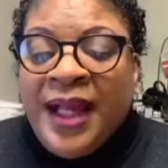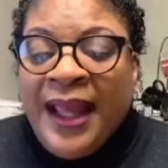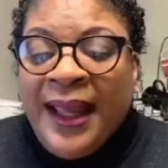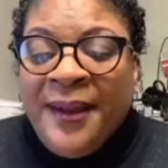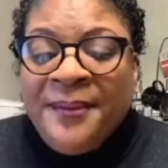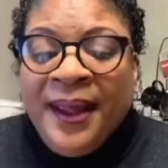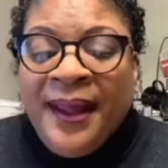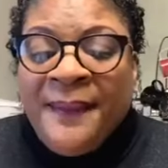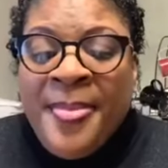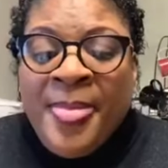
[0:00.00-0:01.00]
Amen.
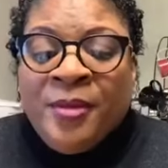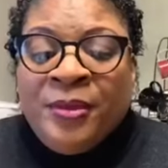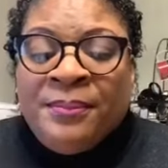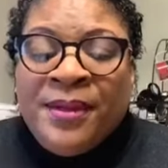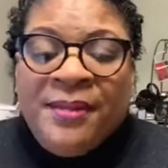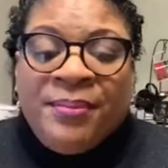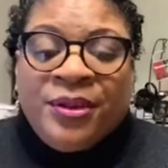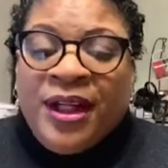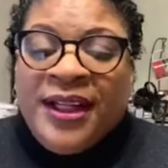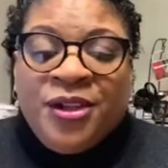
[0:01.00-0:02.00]
When people are
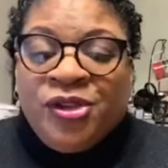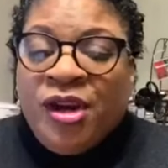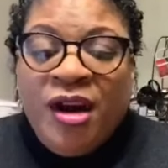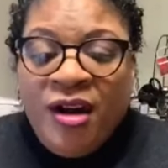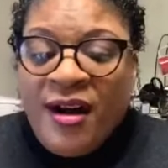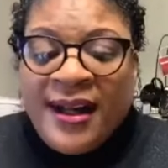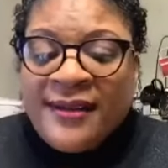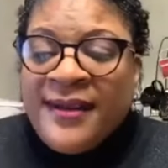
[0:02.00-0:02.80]
in your heart,